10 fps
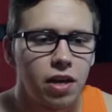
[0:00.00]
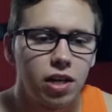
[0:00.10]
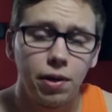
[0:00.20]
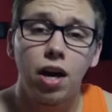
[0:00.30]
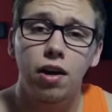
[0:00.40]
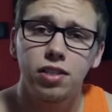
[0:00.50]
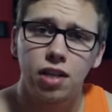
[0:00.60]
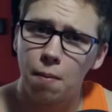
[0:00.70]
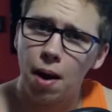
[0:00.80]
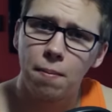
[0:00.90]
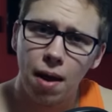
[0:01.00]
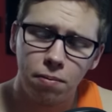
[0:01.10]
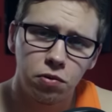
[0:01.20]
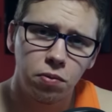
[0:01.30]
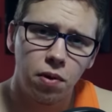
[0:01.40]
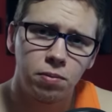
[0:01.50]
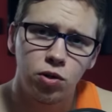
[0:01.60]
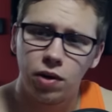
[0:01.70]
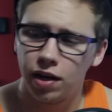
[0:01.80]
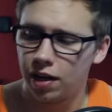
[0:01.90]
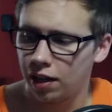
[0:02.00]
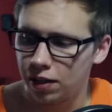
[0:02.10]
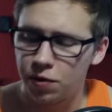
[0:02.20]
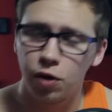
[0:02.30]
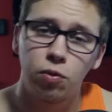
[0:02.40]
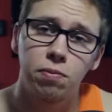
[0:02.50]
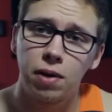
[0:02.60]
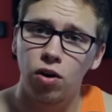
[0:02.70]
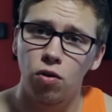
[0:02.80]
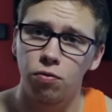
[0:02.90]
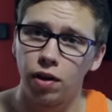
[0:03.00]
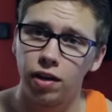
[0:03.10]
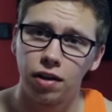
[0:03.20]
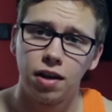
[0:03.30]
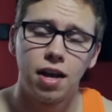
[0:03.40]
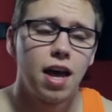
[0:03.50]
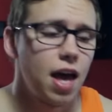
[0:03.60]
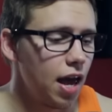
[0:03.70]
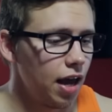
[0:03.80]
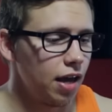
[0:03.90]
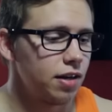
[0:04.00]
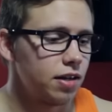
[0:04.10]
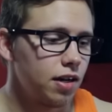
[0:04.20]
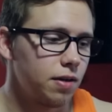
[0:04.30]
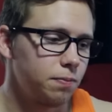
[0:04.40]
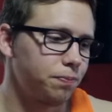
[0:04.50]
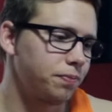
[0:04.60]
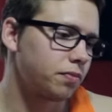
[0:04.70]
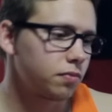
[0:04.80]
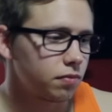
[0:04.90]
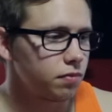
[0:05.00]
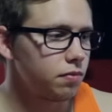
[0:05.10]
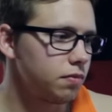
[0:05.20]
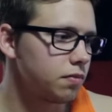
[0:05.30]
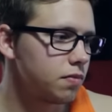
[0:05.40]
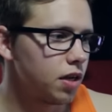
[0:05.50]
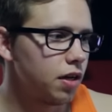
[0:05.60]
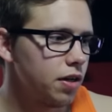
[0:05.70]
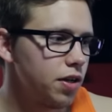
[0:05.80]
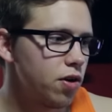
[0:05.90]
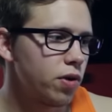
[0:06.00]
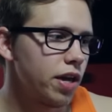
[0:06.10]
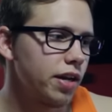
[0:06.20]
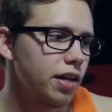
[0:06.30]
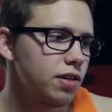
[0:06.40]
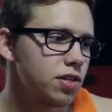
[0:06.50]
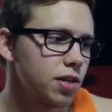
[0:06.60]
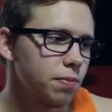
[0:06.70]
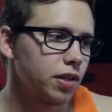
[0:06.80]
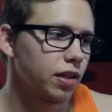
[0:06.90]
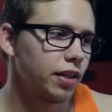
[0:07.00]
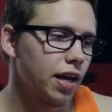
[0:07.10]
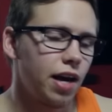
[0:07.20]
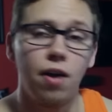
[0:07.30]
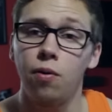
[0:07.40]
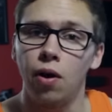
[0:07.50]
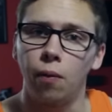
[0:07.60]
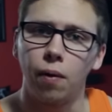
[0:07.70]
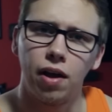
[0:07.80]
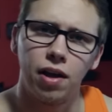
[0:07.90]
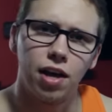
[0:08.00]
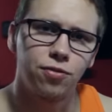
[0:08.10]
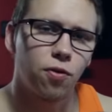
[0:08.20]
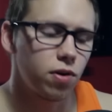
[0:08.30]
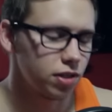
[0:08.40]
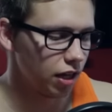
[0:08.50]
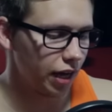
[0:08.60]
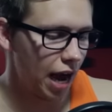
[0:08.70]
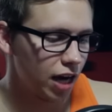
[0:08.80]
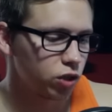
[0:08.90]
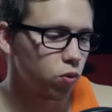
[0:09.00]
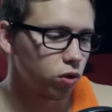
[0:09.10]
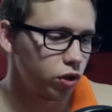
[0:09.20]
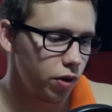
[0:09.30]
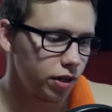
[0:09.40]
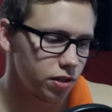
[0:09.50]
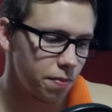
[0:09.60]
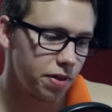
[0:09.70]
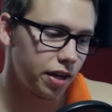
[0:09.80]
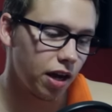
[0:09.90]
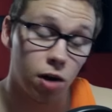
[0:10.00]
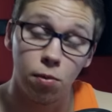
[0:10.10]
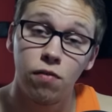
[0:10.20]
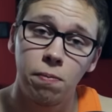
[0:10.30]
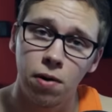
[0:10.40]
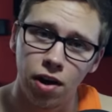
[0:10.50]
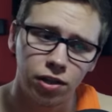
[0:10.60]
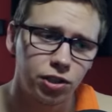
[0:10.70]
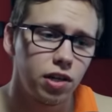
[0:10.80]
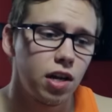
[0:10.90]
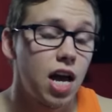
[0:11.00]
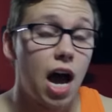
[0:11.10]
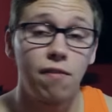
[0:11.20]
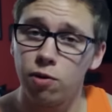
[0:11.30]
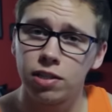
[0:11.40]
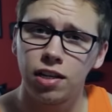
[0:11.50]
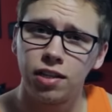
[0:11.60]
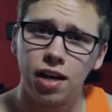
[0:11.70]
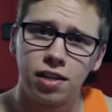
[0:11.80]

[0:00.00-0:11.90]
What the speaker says: to be honest, I'm happy with what I'm doing. I live here with my girlfriend. And, getting into something like that, I don't know. As far as like actual doing something on a movie production, I've always liked the